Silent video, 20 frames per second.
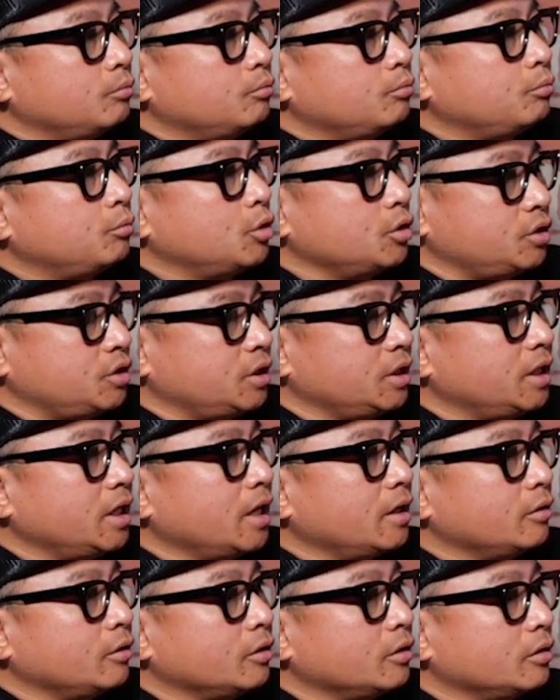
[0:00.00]
put
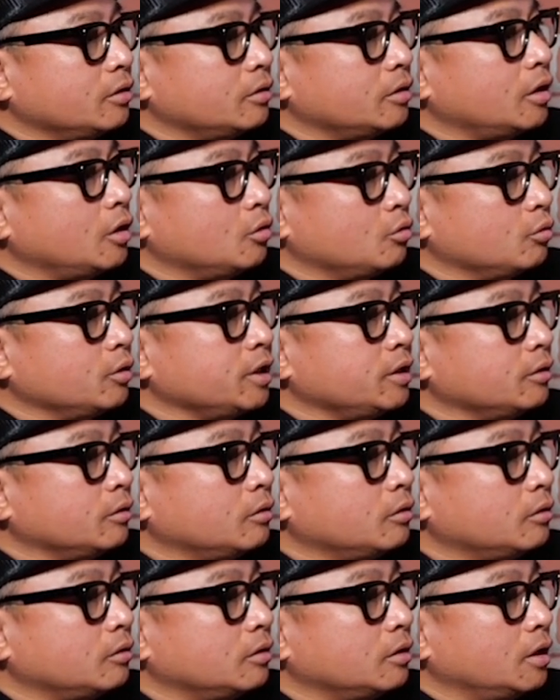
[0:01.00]
together a
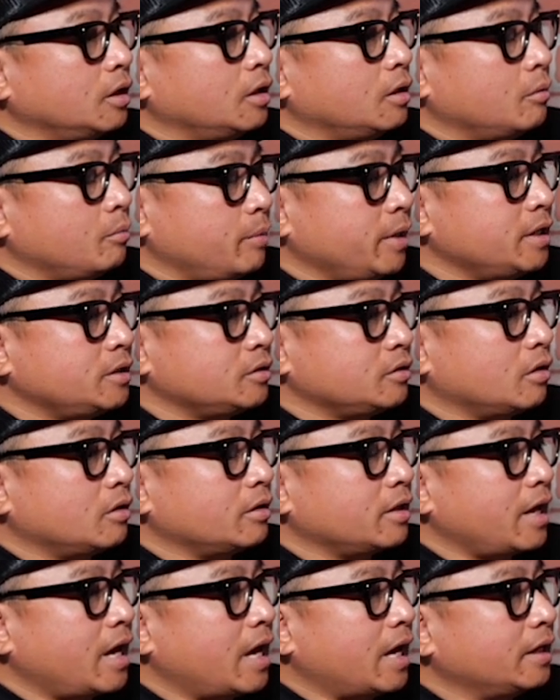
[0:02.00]
reel based on
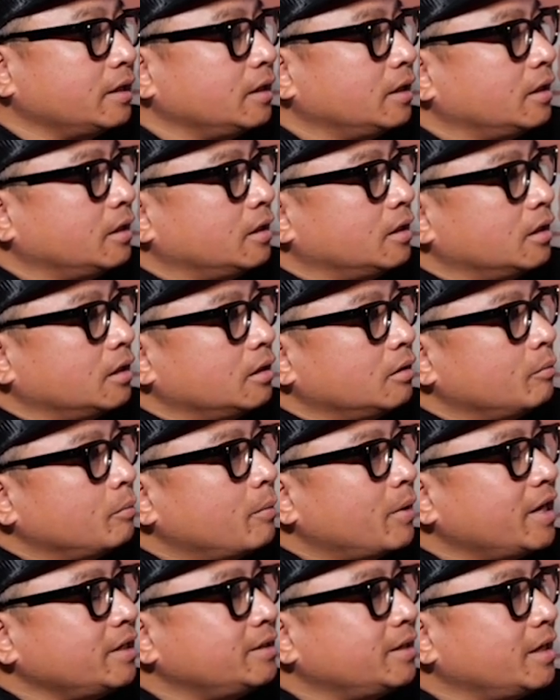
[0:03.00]
that.
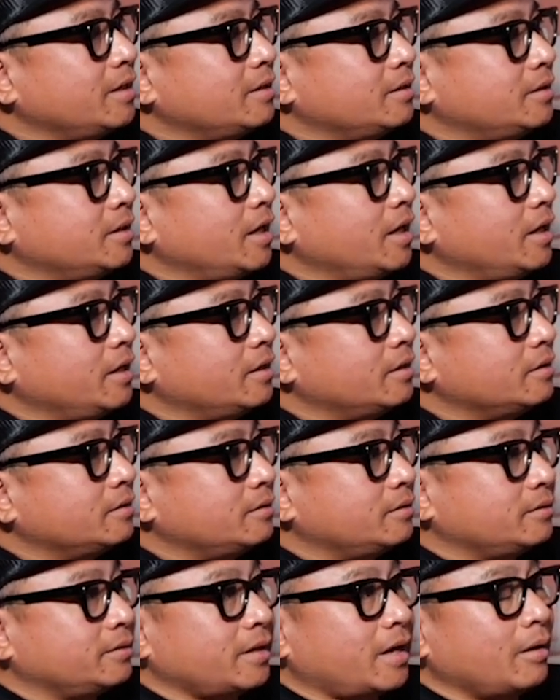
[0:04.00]
My day-to-day
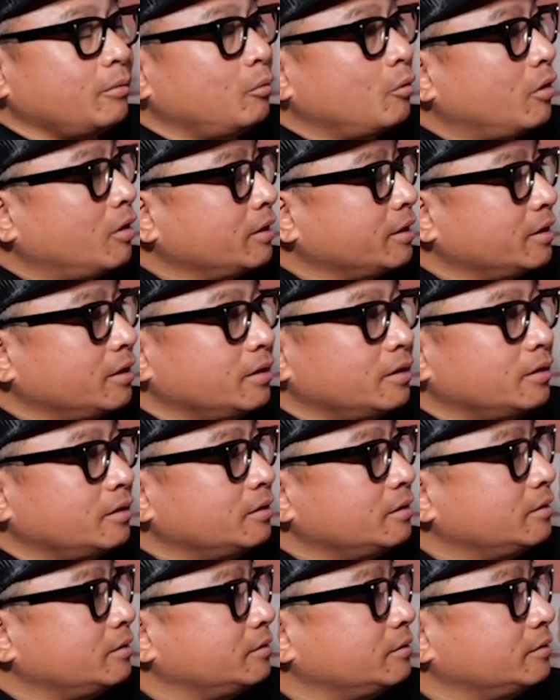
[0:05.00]
is I walk
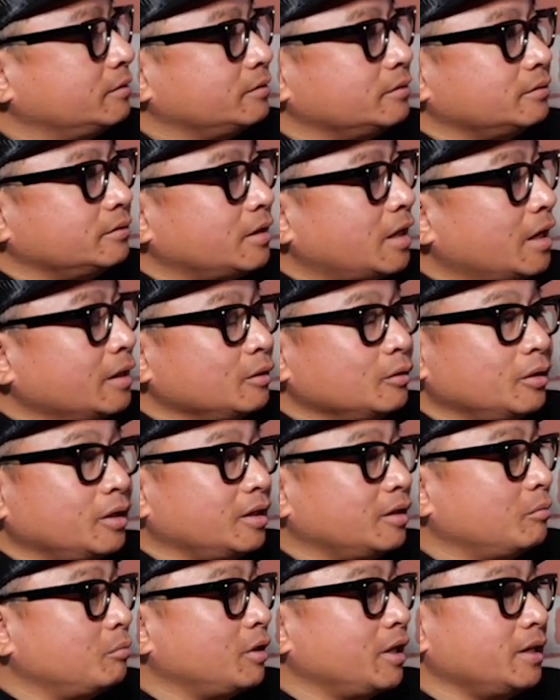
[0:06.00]
in, I look
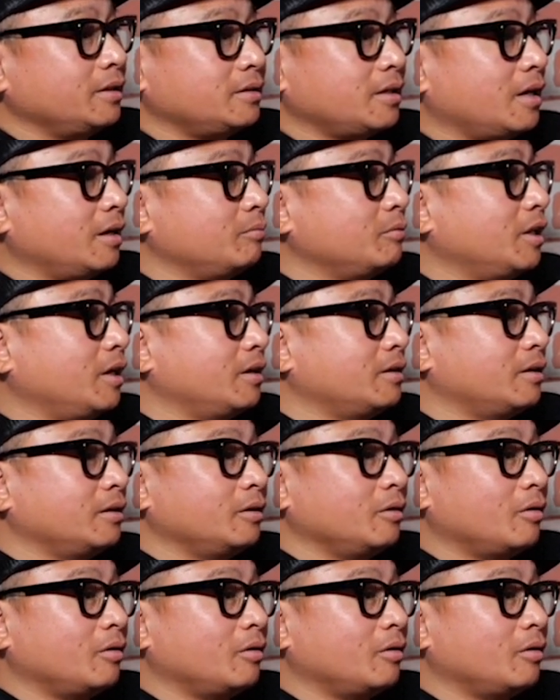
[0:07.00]
at a blank timeline, I go,